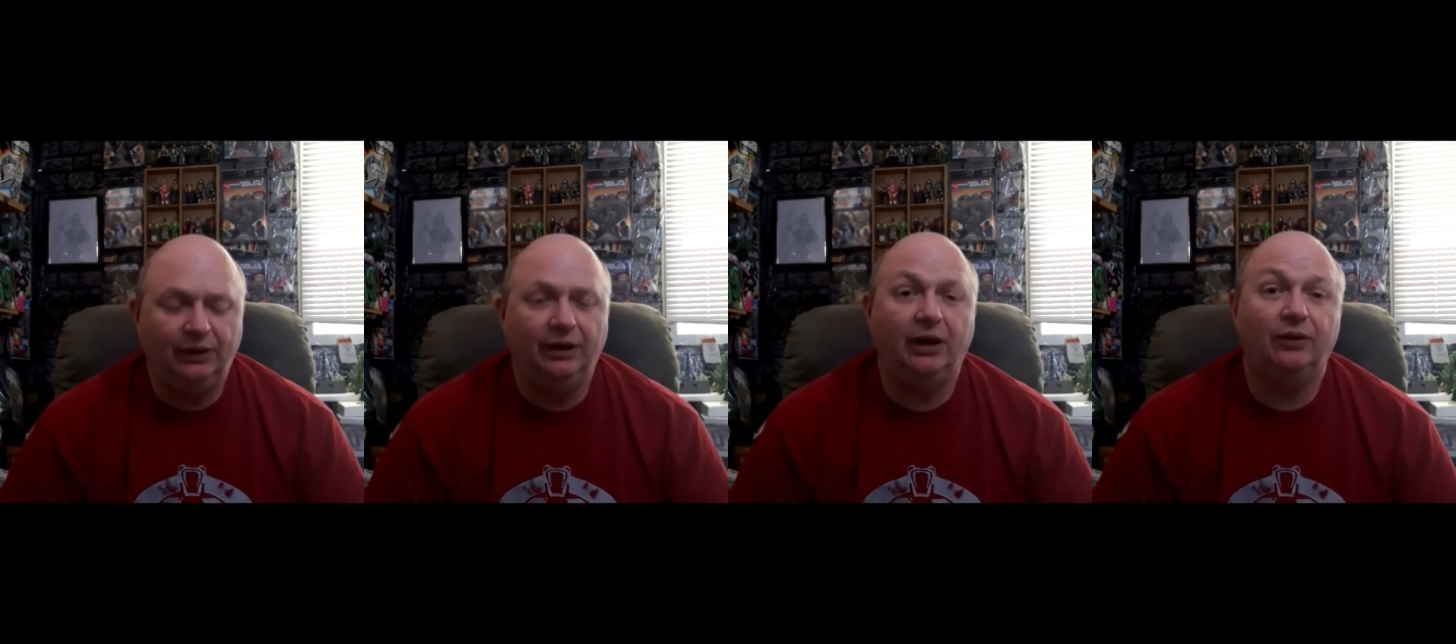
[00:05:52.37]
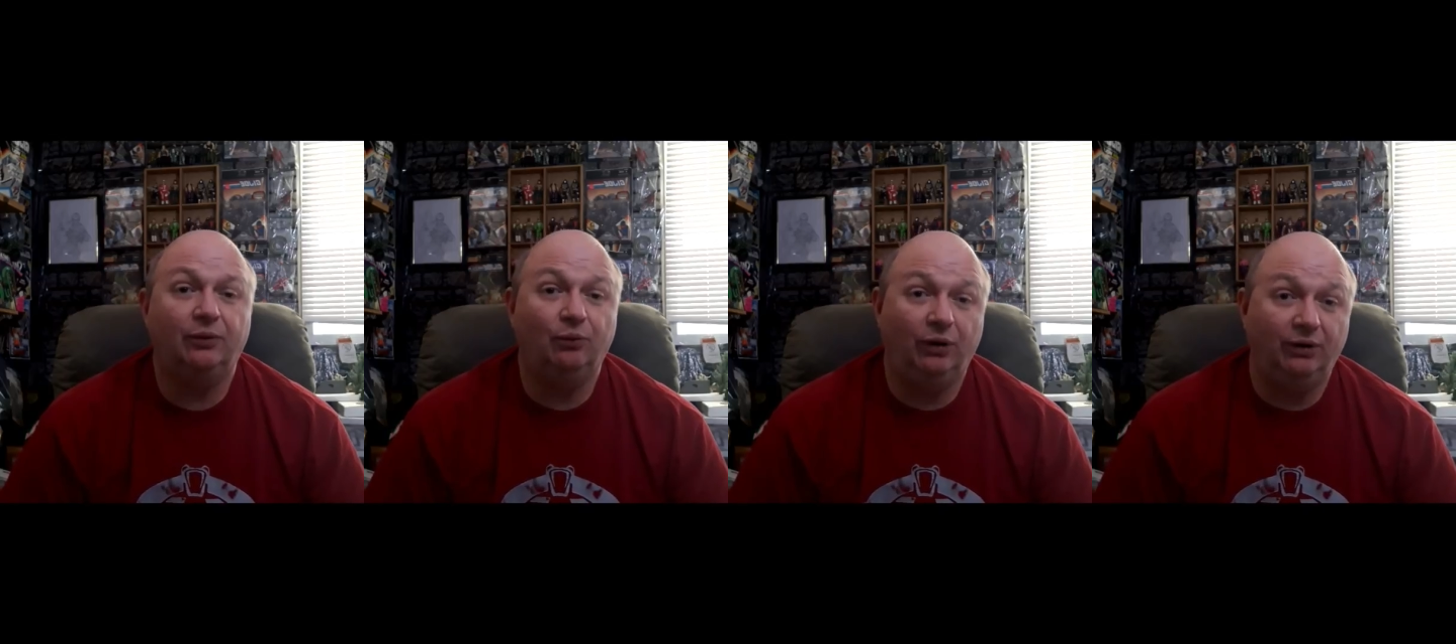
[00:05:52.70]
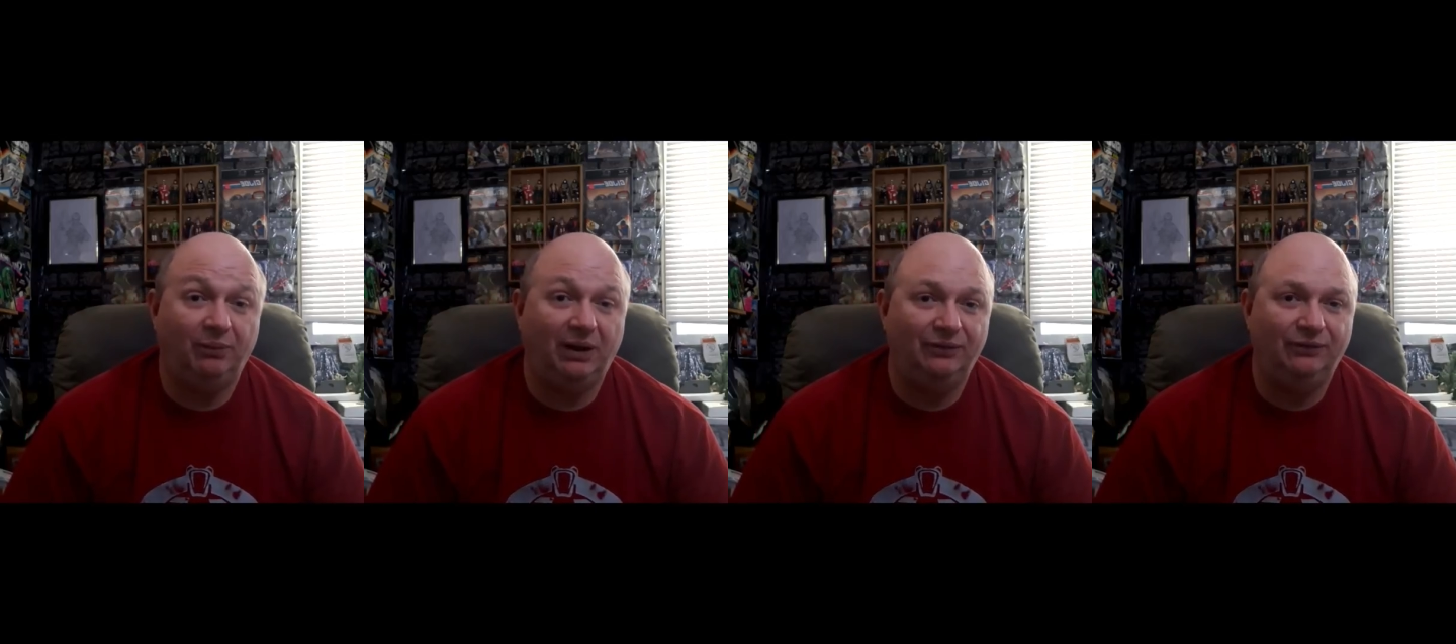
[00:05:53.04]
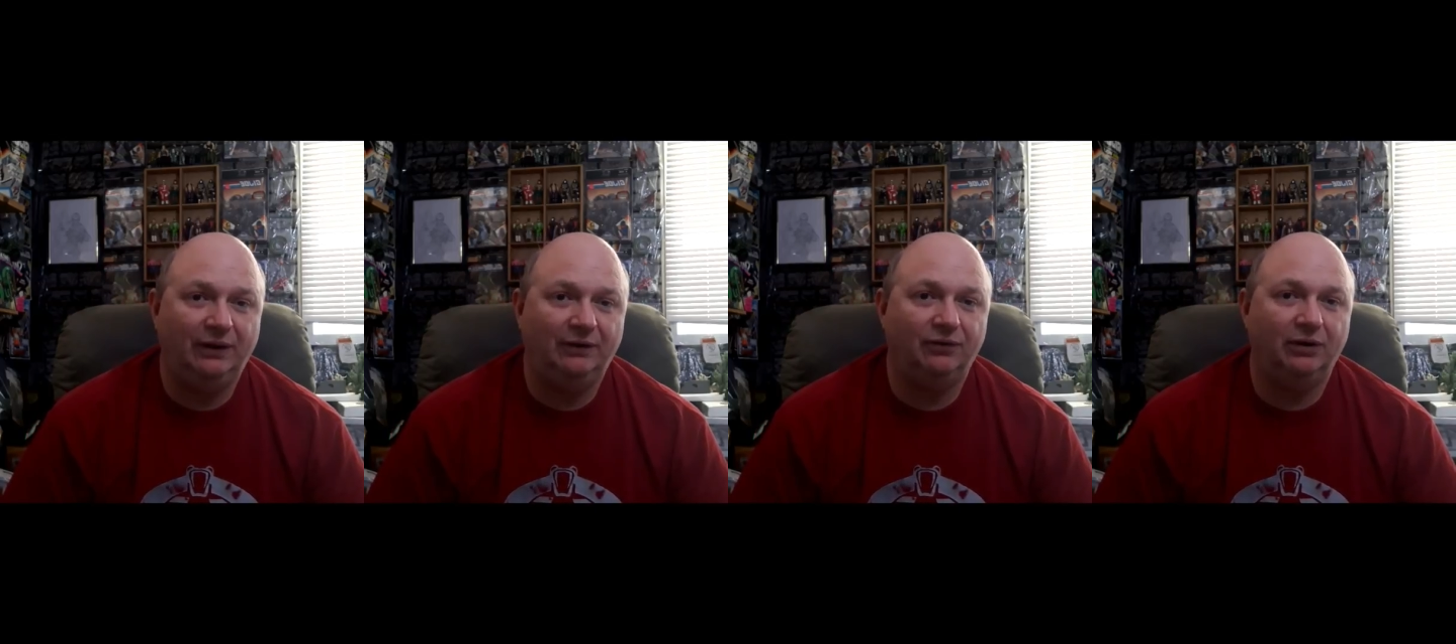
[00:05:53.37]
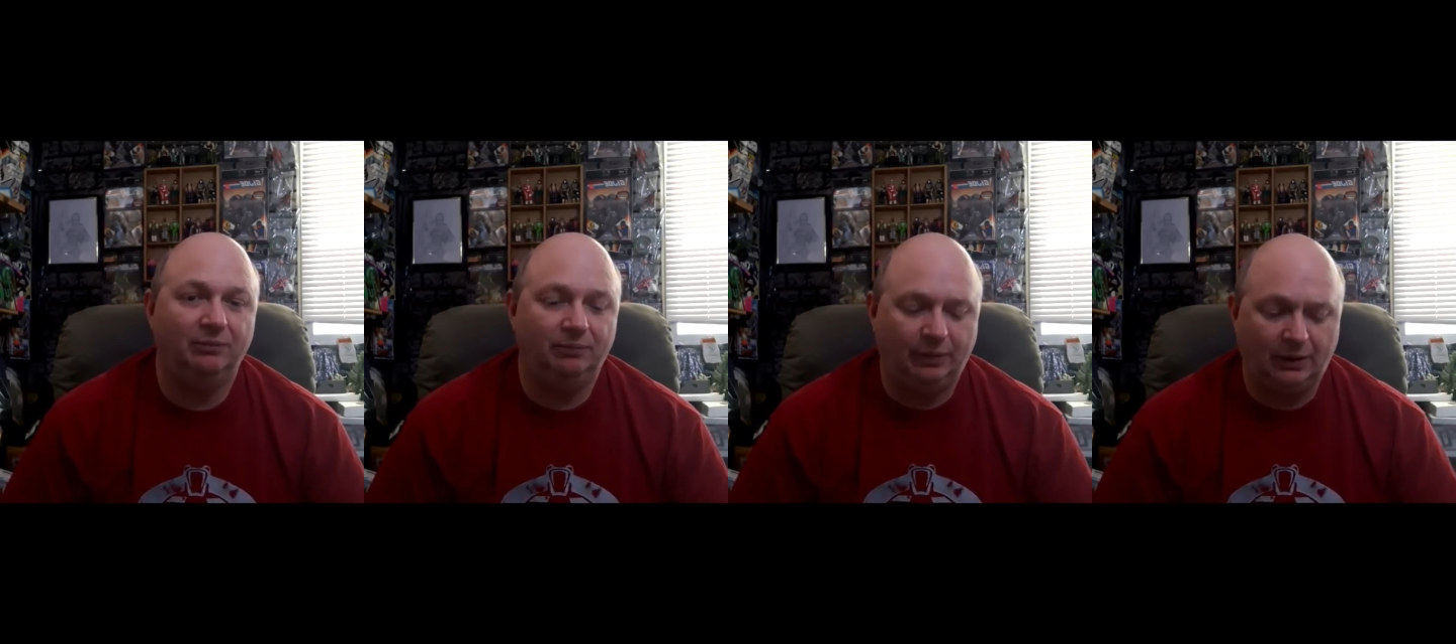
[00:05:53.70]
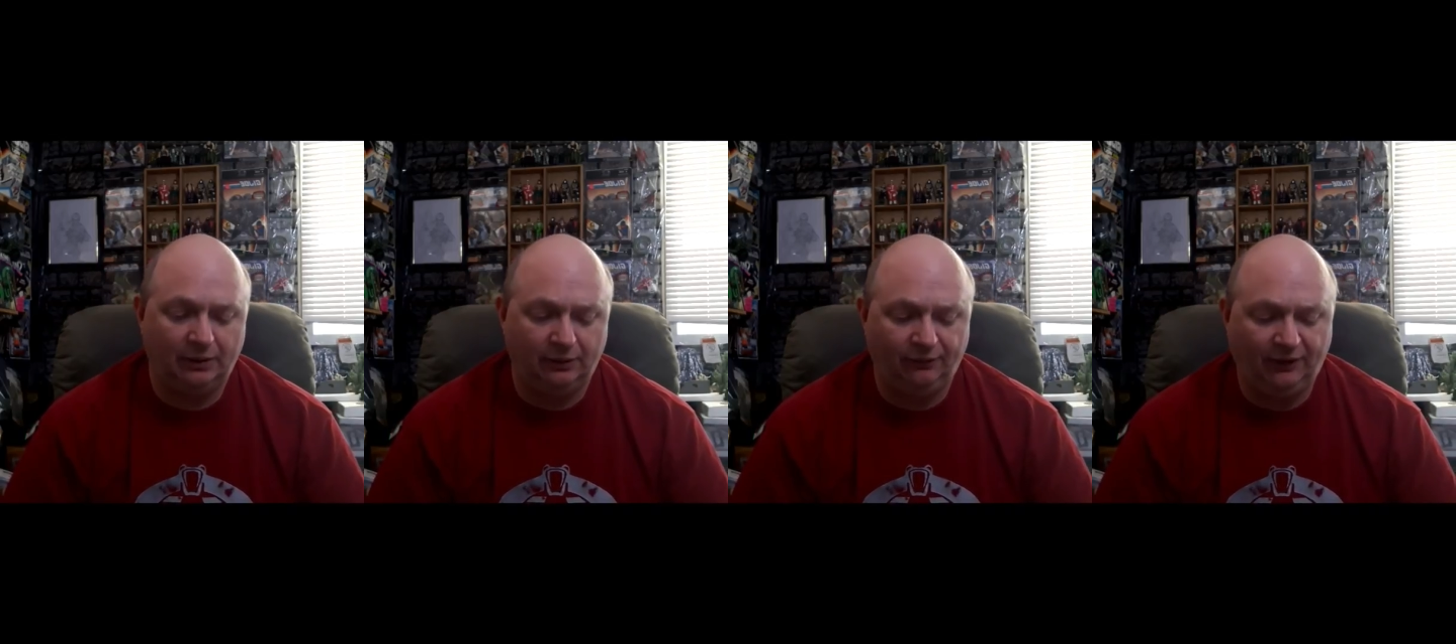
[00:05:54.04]
another one of my favorite
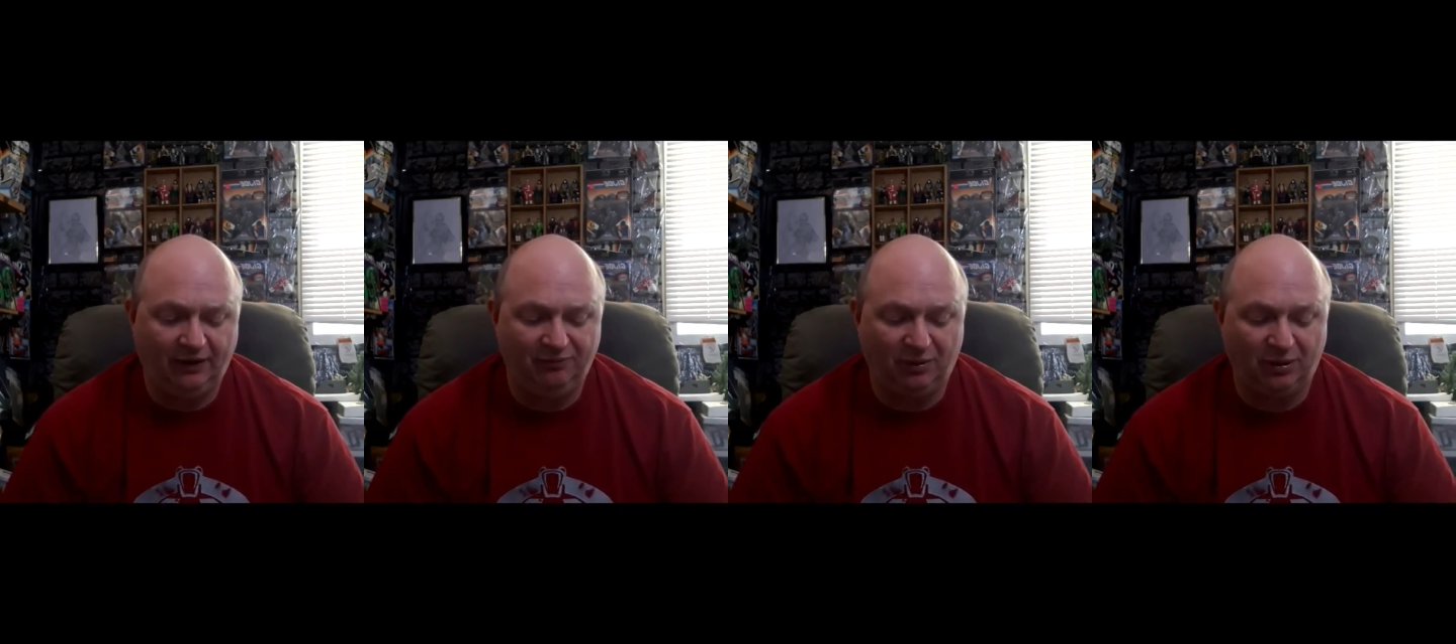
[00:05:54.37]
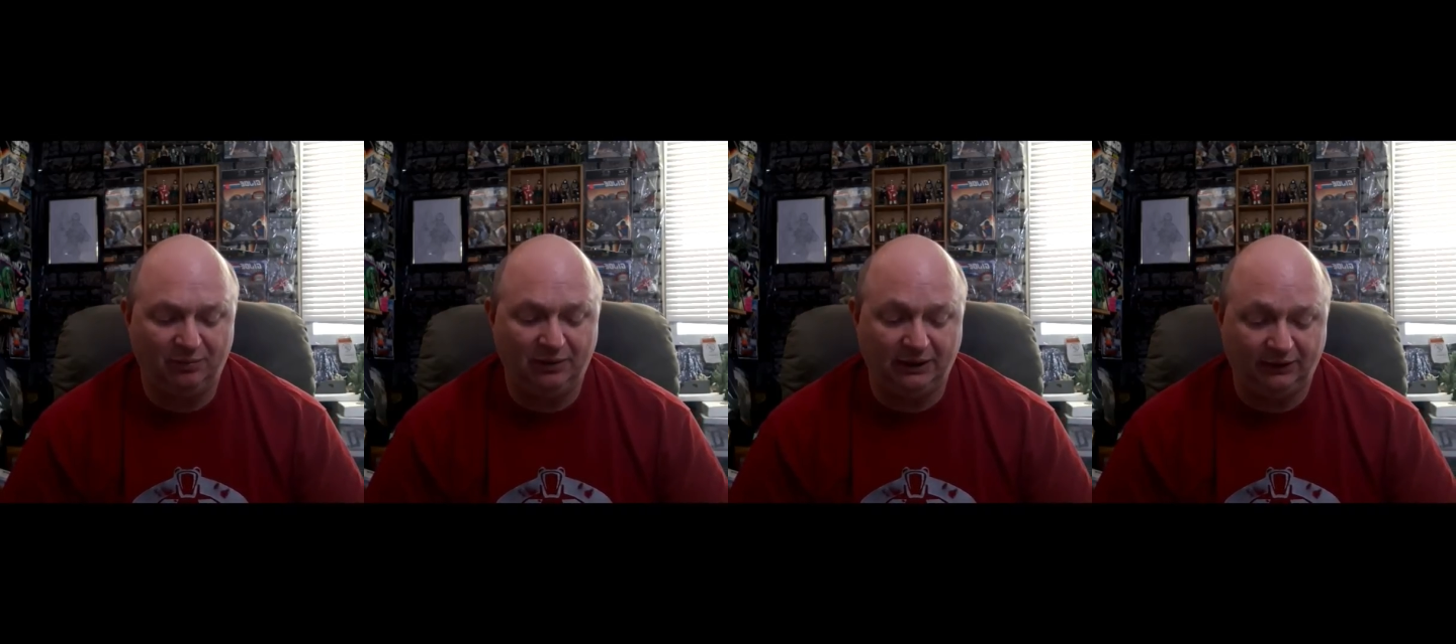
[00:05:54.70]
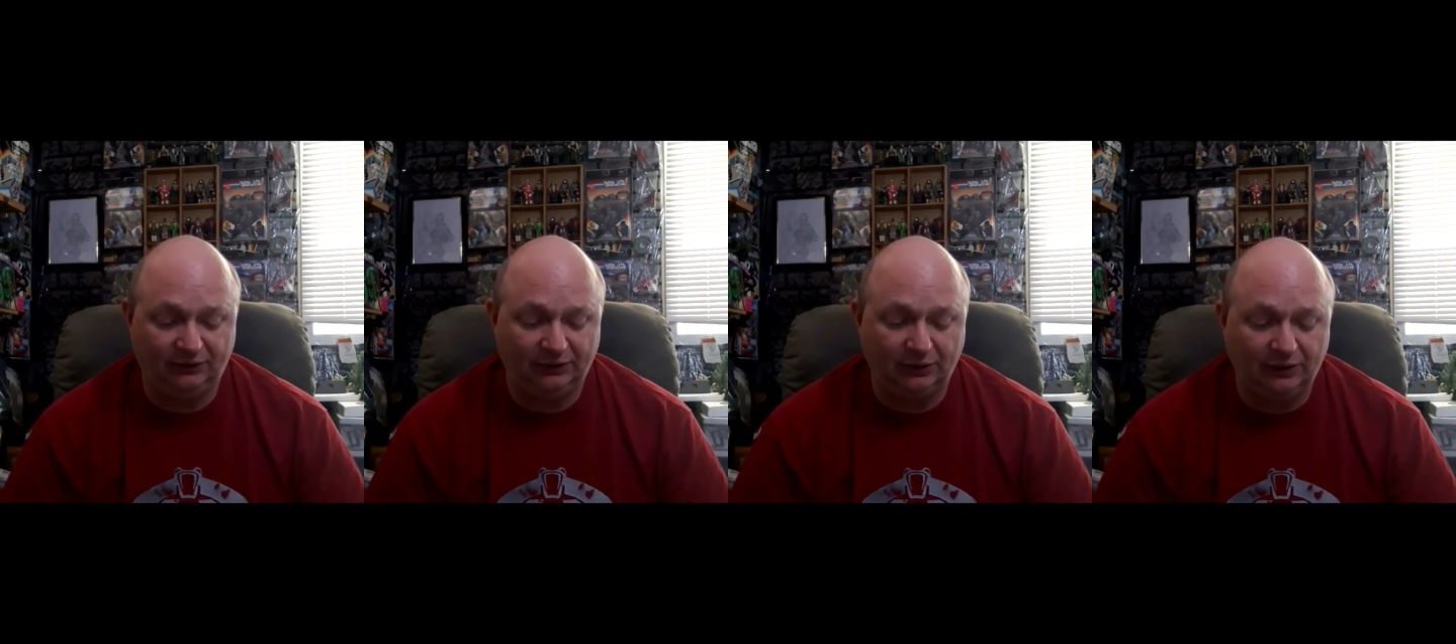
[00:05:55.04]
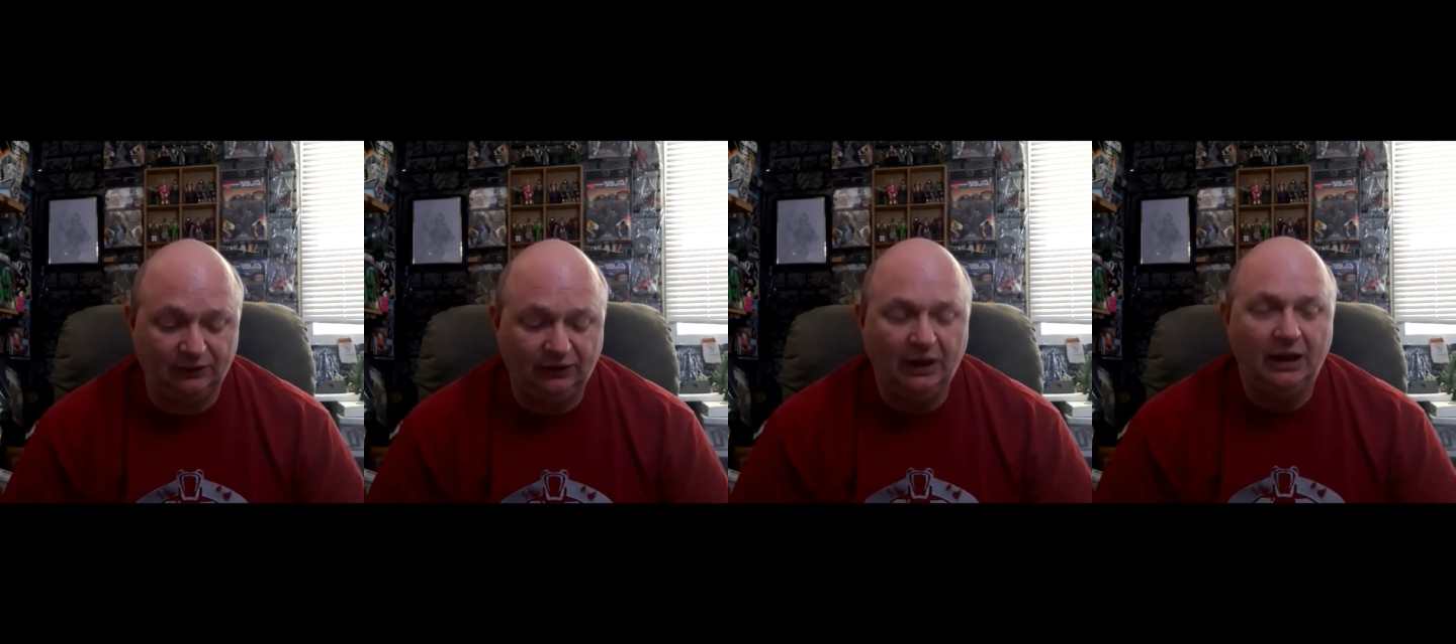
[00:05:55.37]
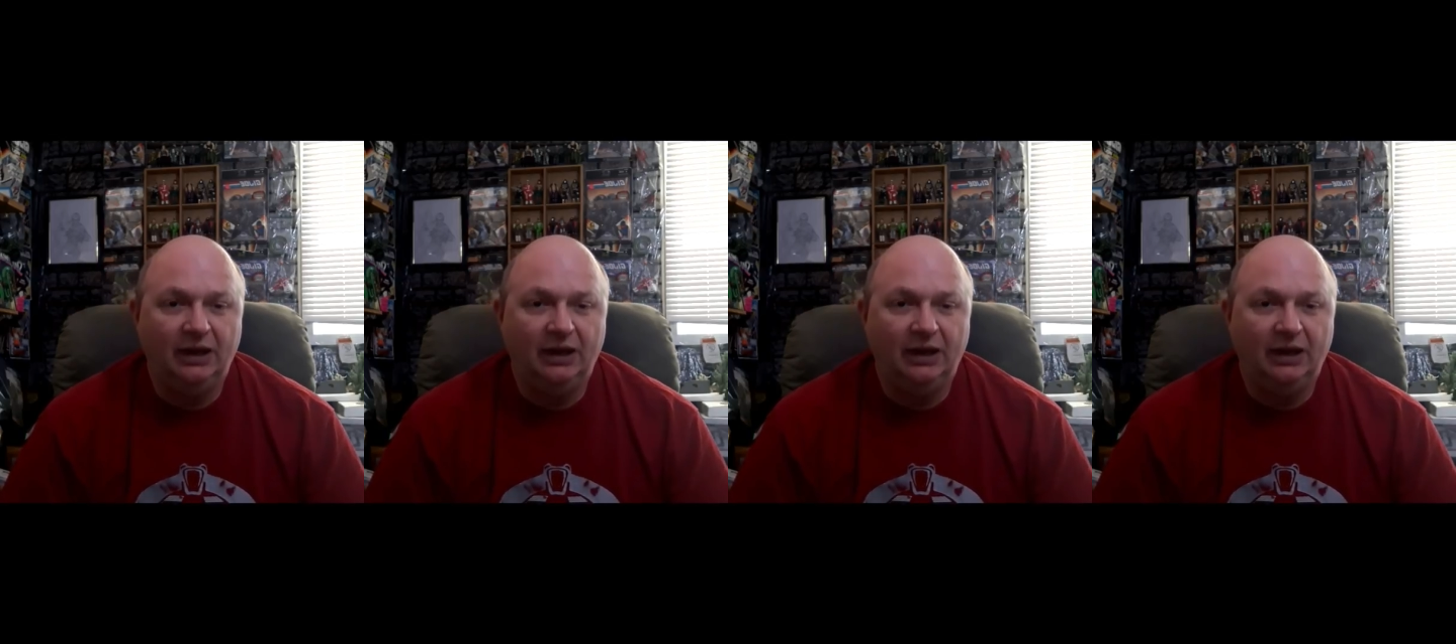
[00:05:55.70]
5-part miniseries,